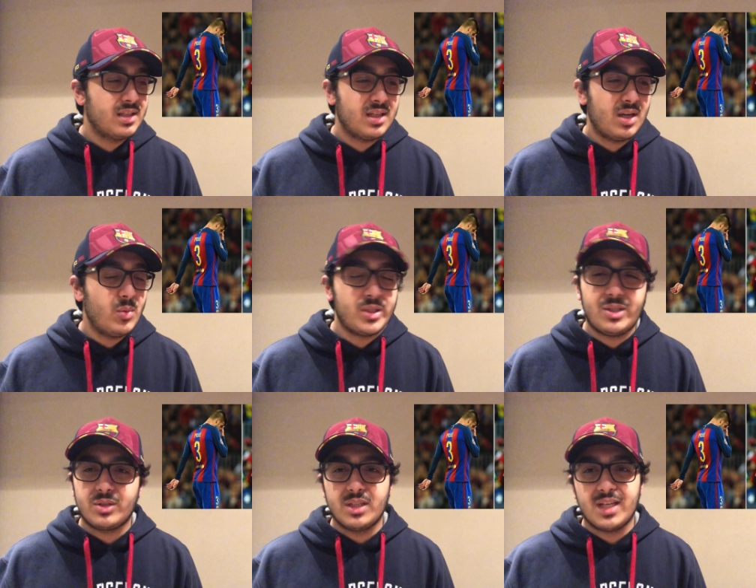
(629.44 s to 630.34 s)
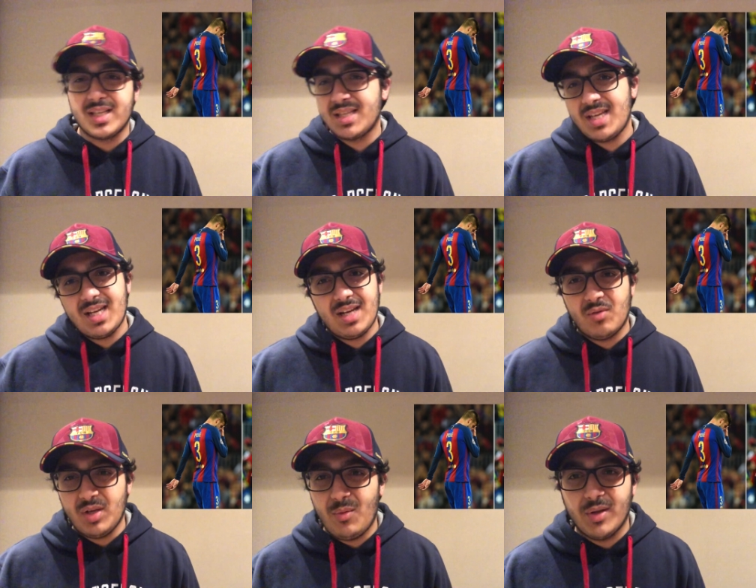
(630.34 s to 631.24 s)
I wish he took the chance. At the end, he
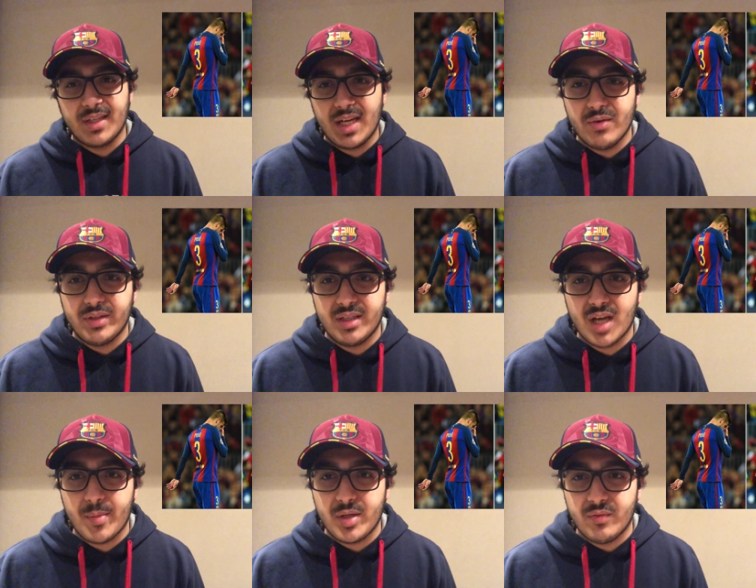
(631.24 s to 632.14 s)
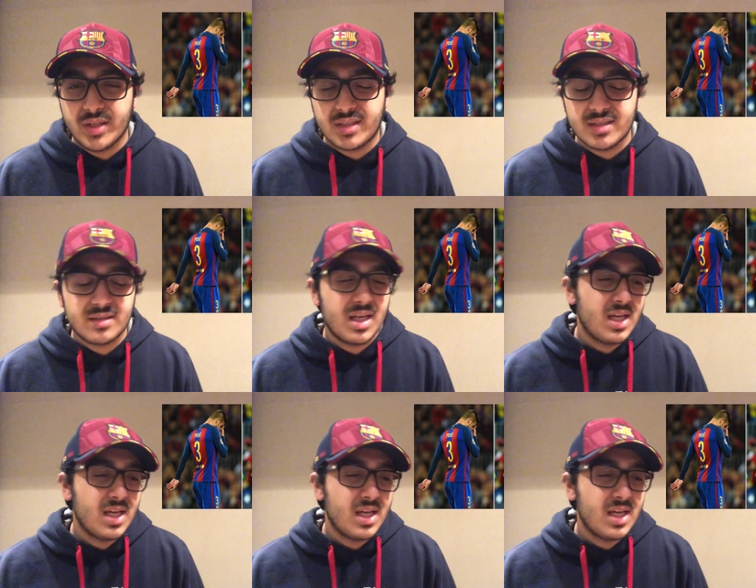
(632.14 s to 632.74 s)
wanted the guaranteed time at Juventus.